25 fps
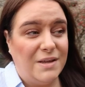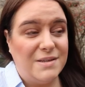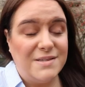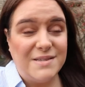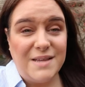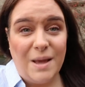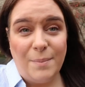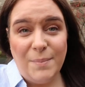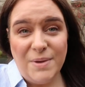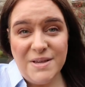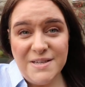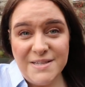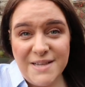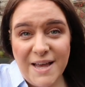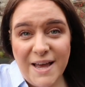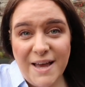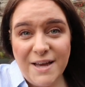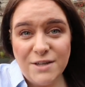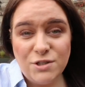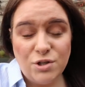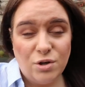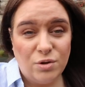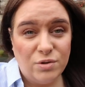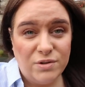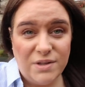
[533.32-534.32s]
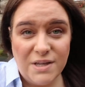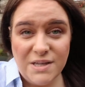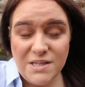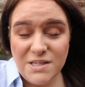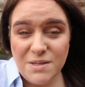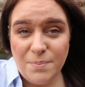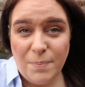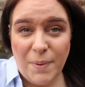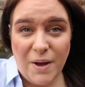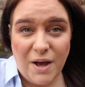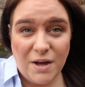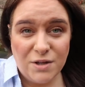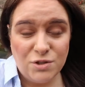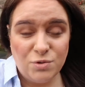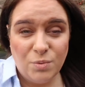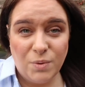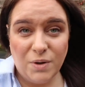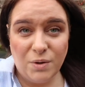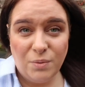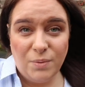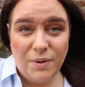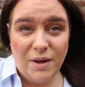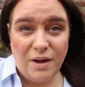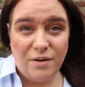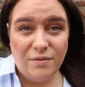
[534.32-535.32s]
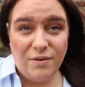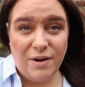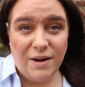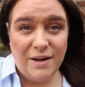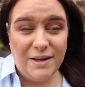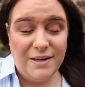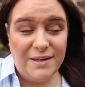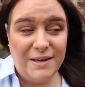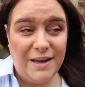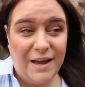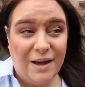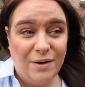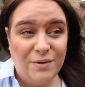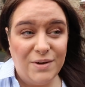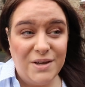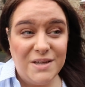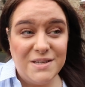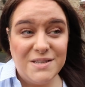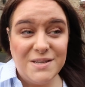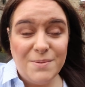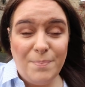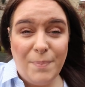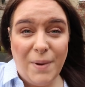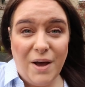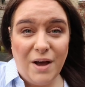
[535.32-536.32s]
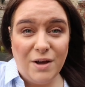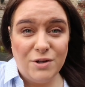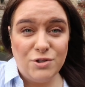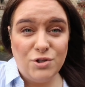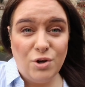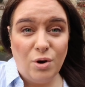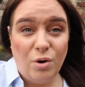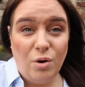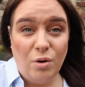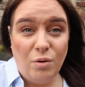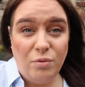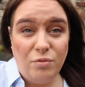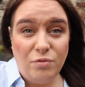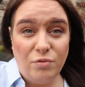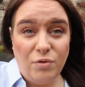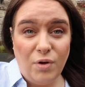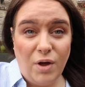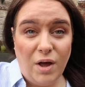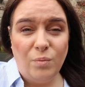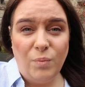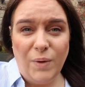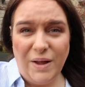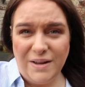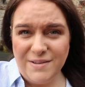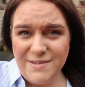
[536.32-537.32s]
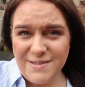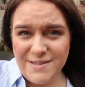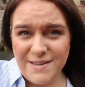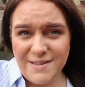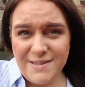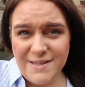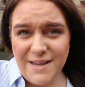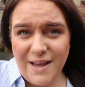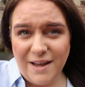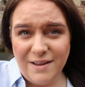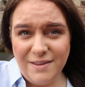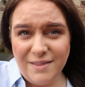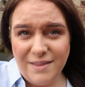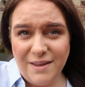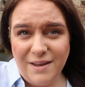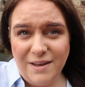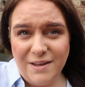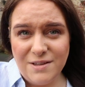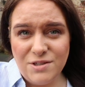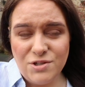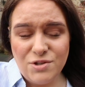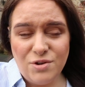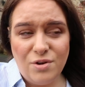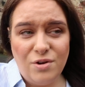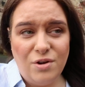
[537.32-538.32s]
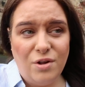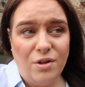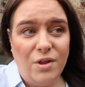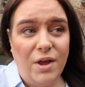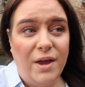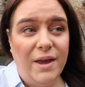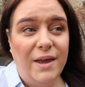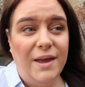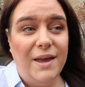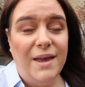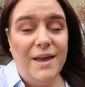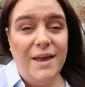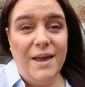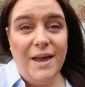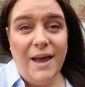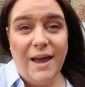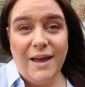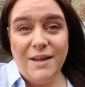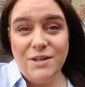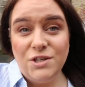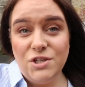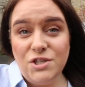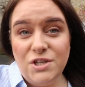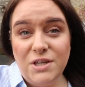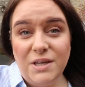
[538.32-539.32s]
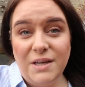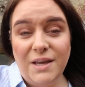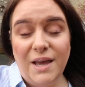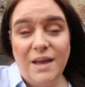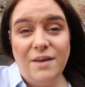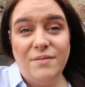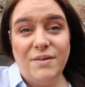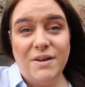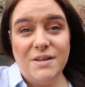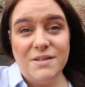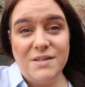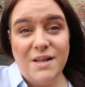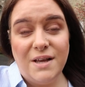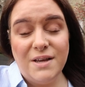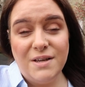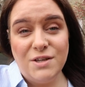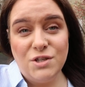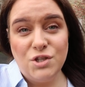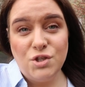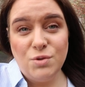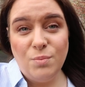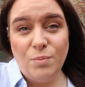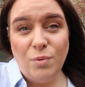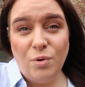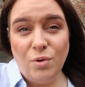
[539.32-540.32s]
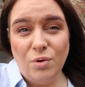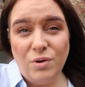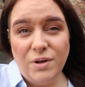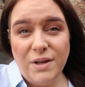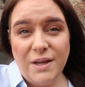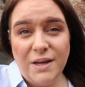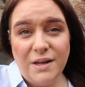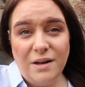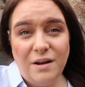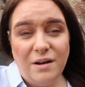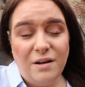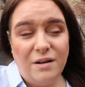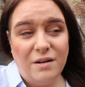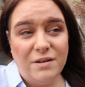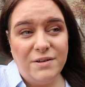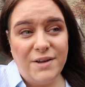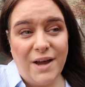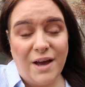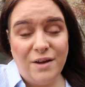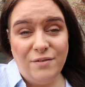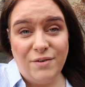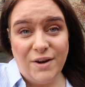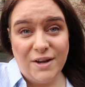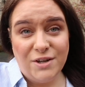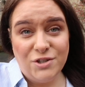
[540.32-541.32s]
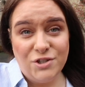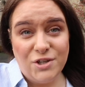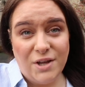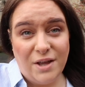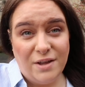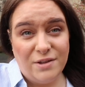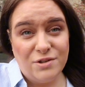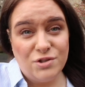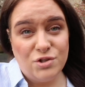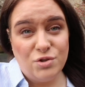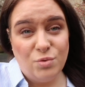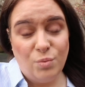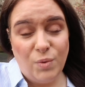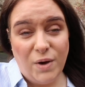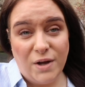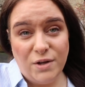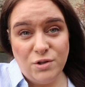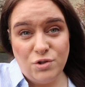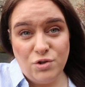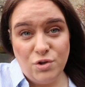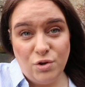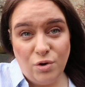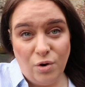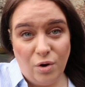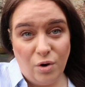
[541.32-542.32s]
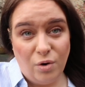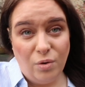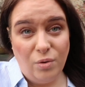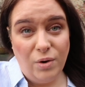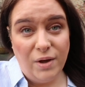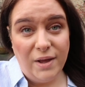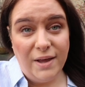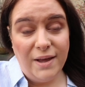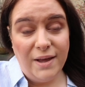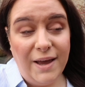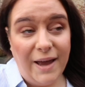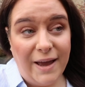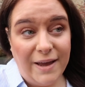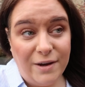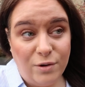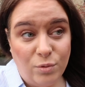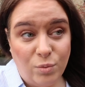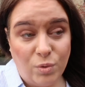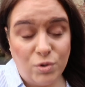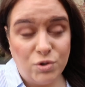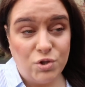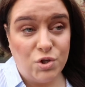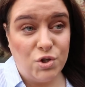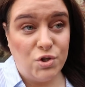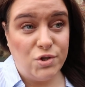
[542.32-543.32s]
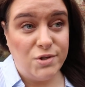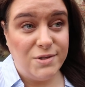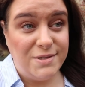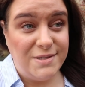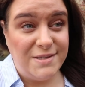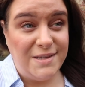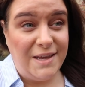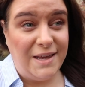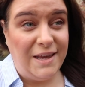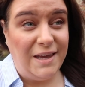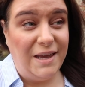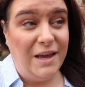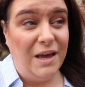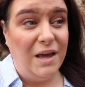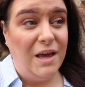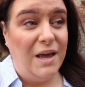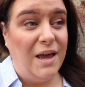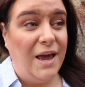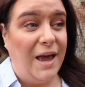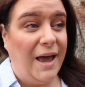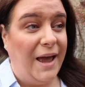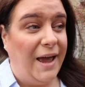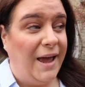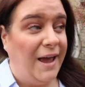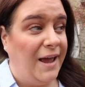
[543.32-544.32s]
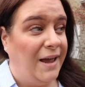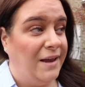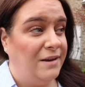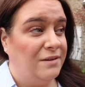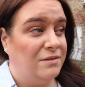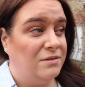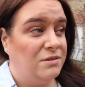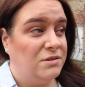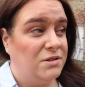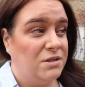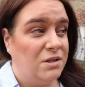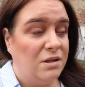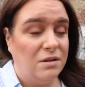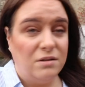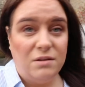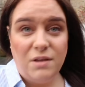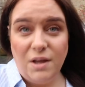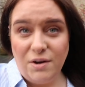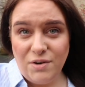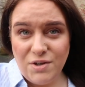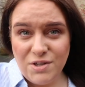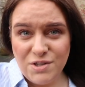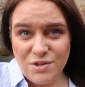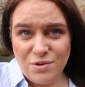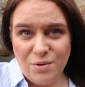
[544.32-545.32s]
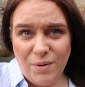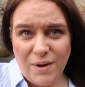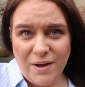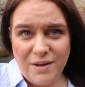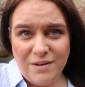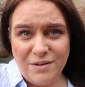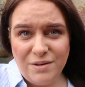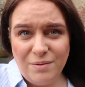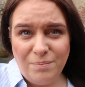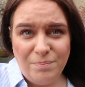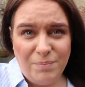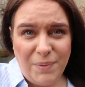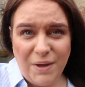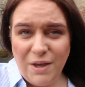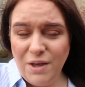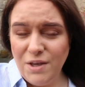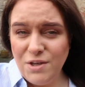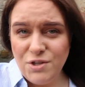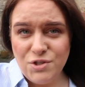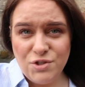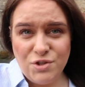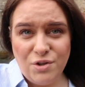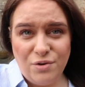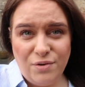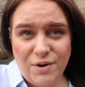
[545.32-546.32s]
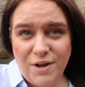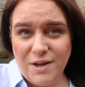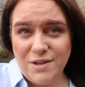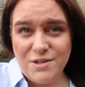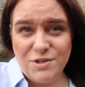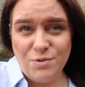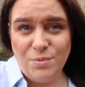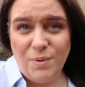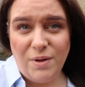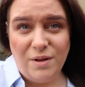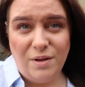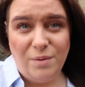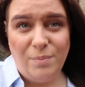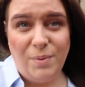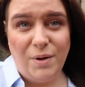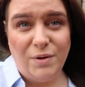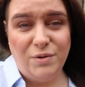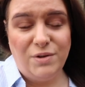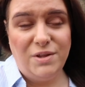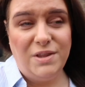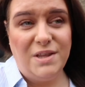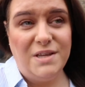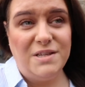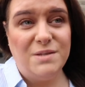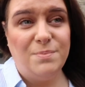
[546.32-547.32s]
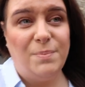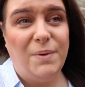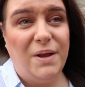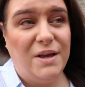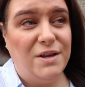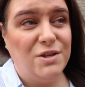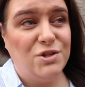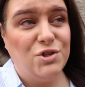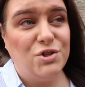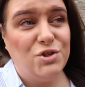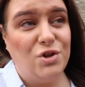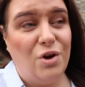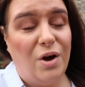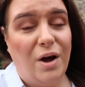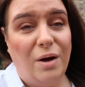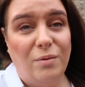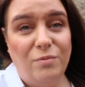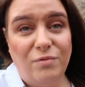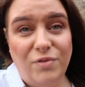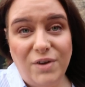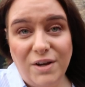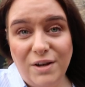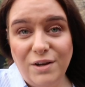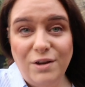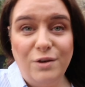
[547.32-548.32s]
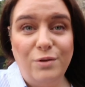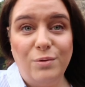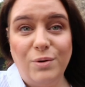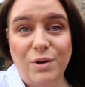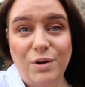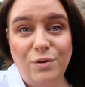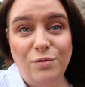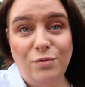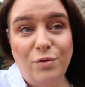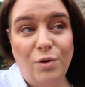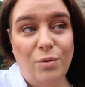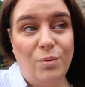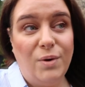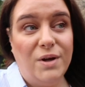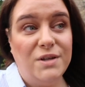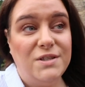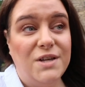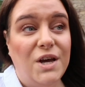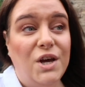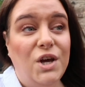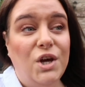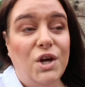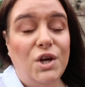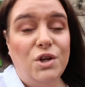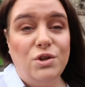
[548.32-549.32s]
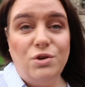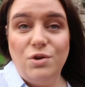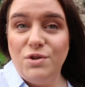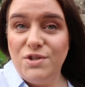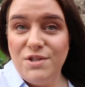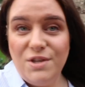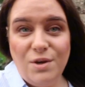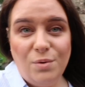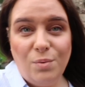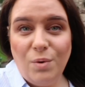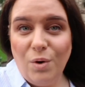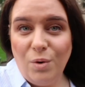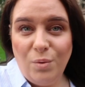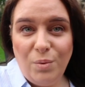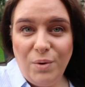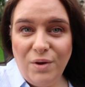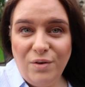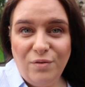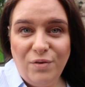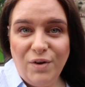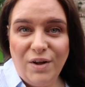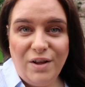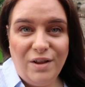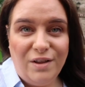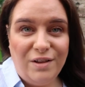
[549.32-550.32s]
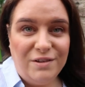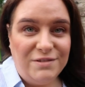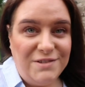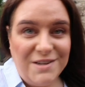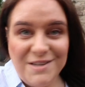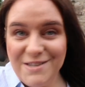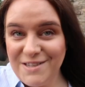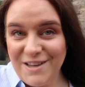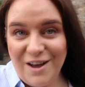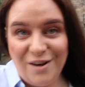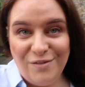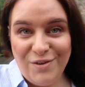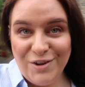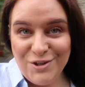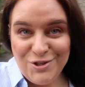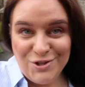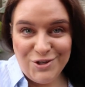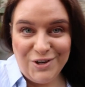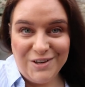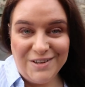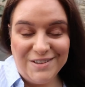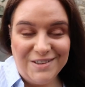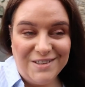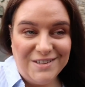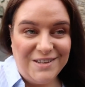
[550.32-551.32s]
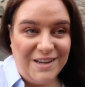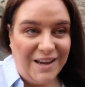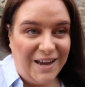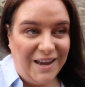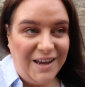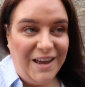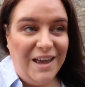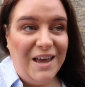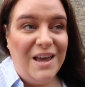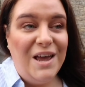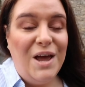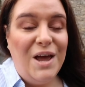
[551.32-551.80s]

Somerset or this part where we are right now It's part of Well City I think it's called and she gave us like small little directions where to go and what to see and there is quite big history as well about this place so I'm really looking forward to see what we will discover during the day